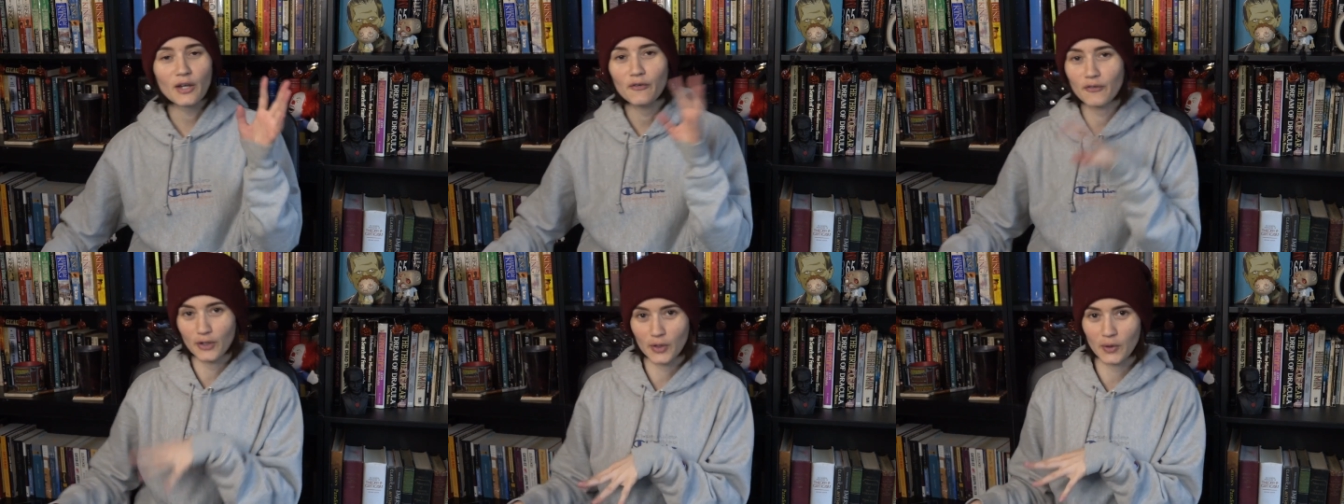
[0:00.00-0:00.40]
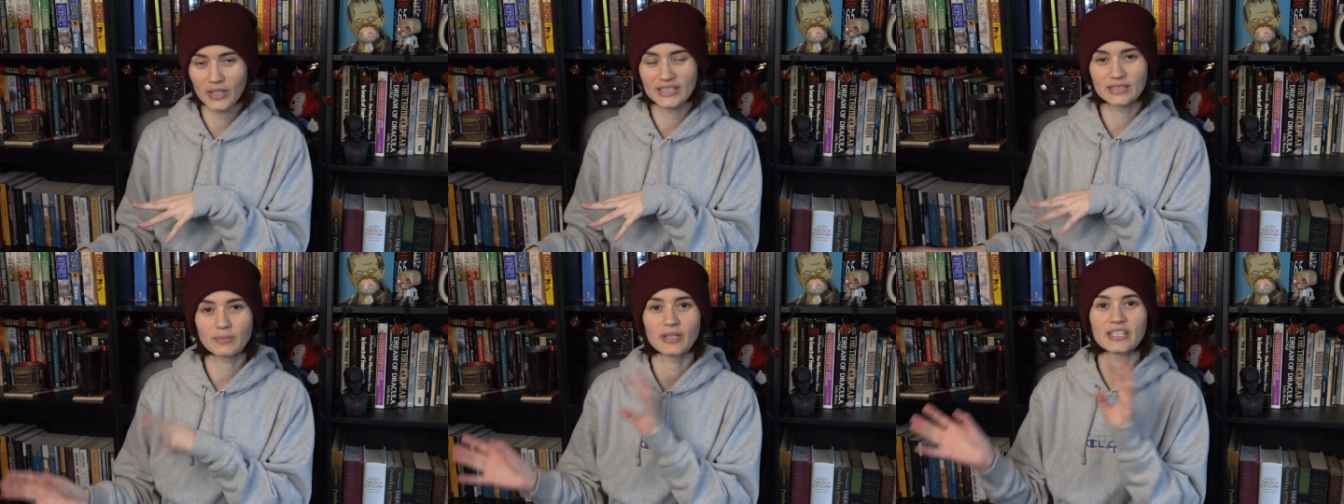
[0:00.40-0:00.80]
for
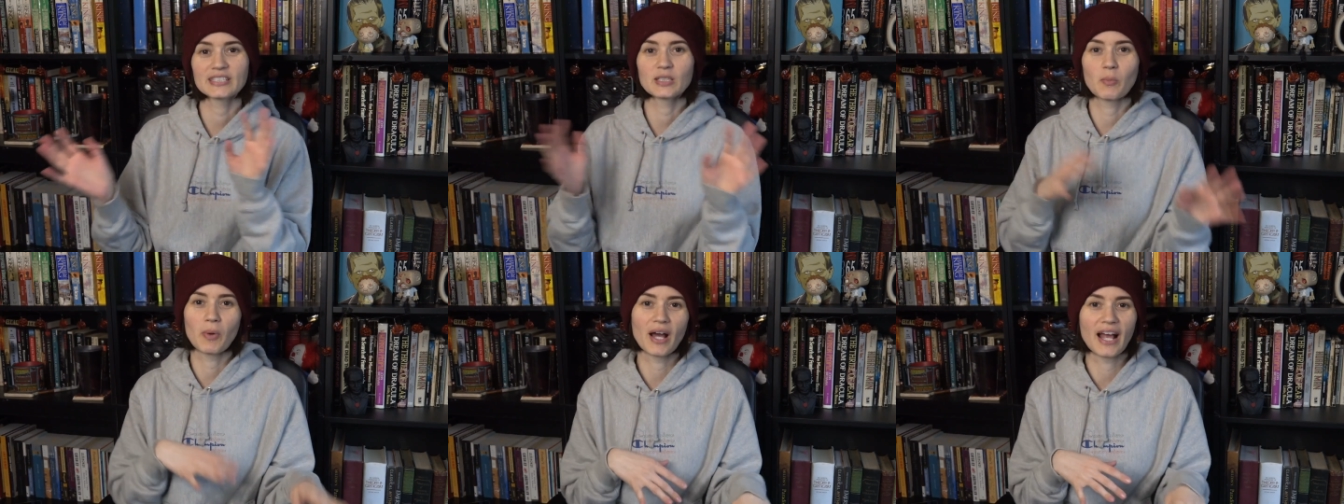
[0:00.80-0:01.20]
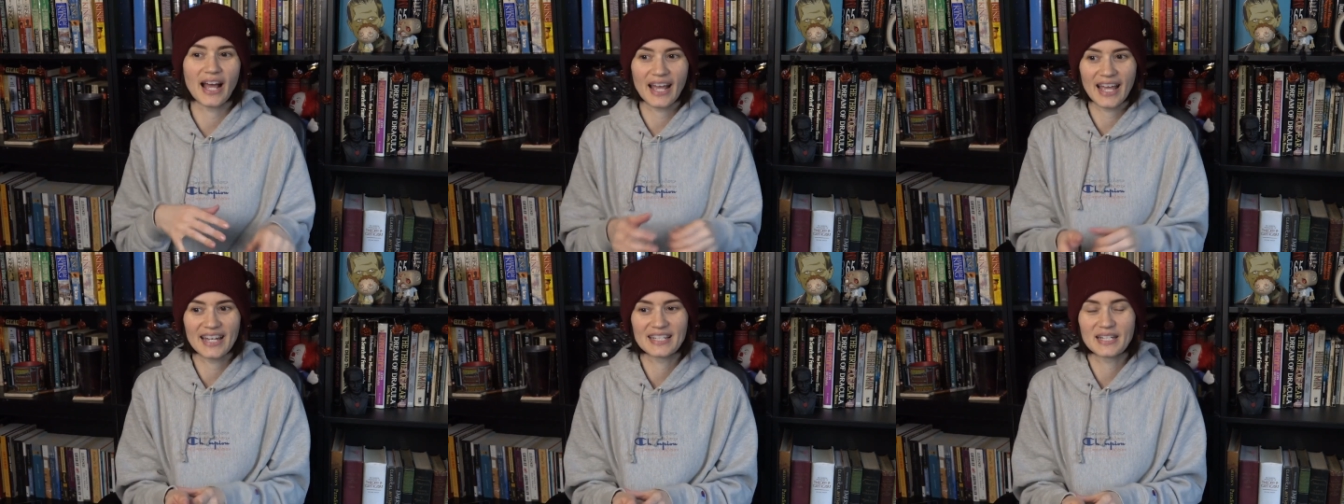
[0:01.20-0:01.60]
Christmas, but
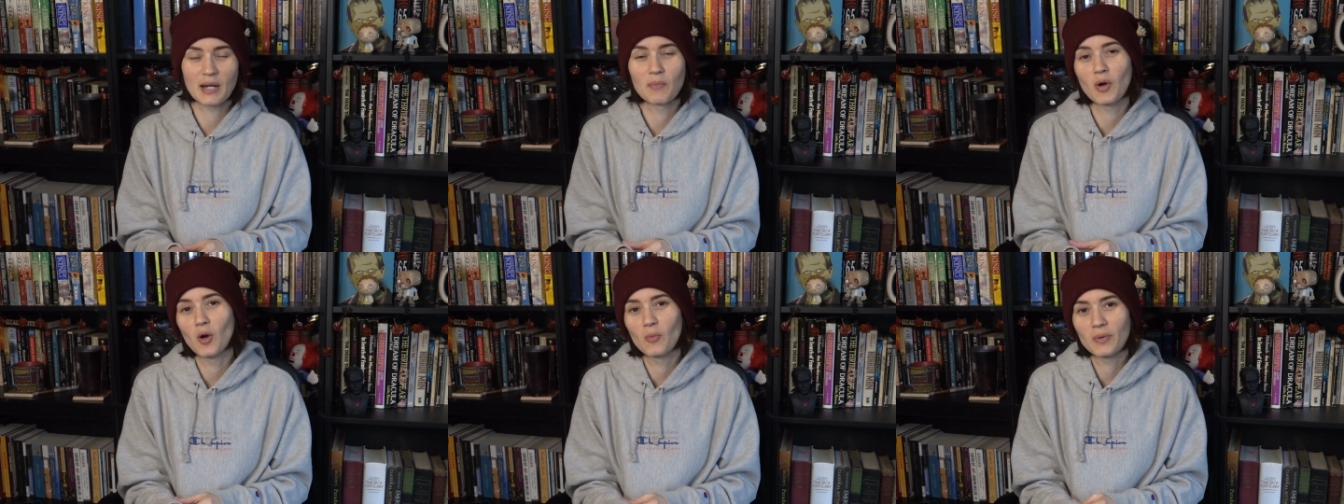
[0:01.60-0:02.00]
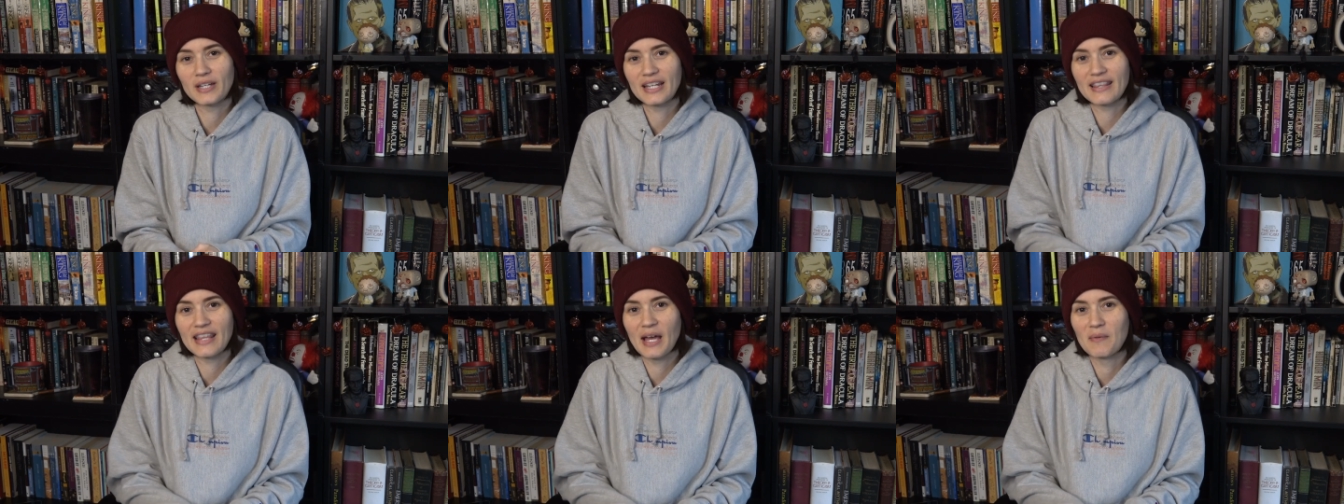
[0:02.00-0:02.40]
I ended up
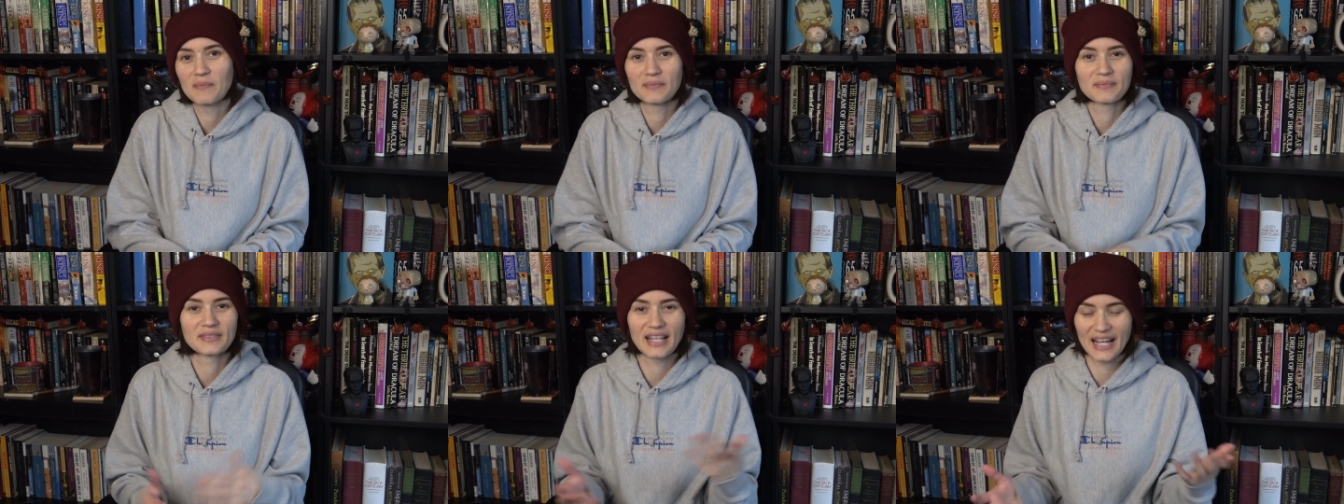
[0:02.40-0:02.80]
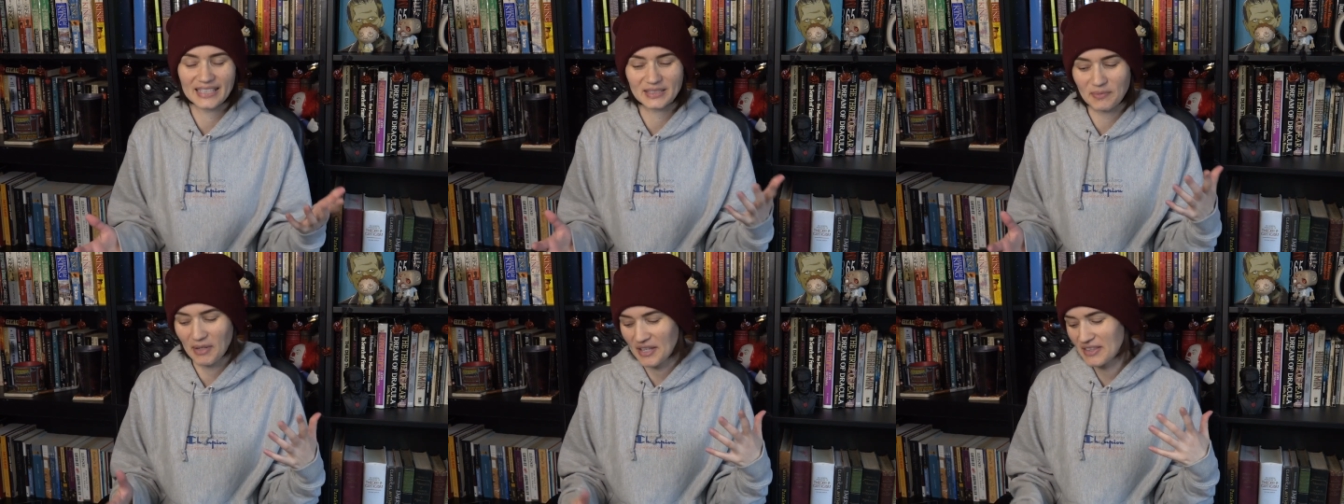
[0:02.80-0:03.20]
opening them
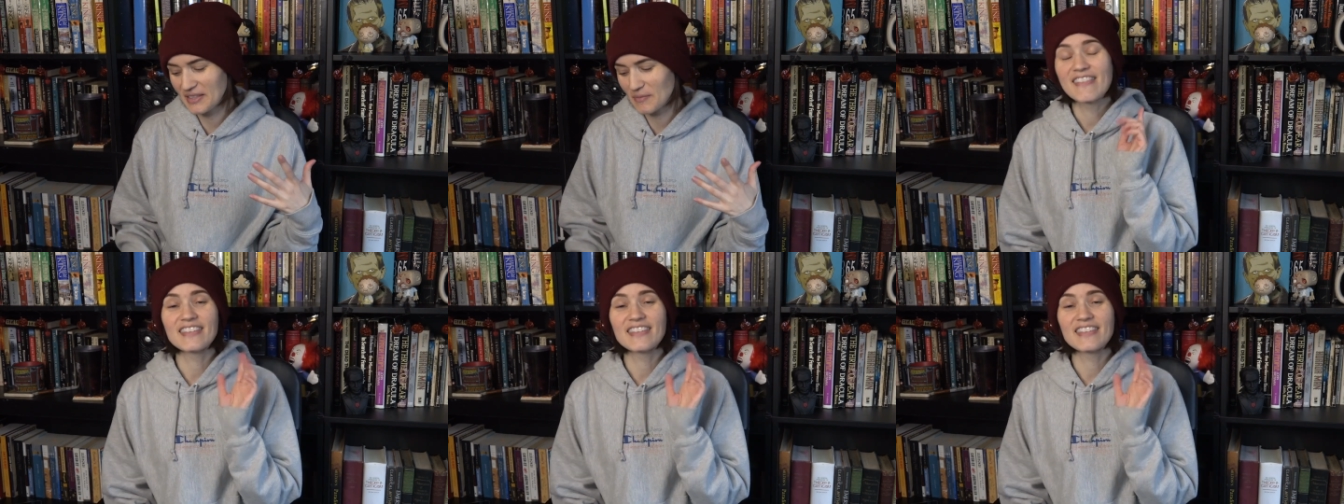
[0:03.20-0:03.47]
last month.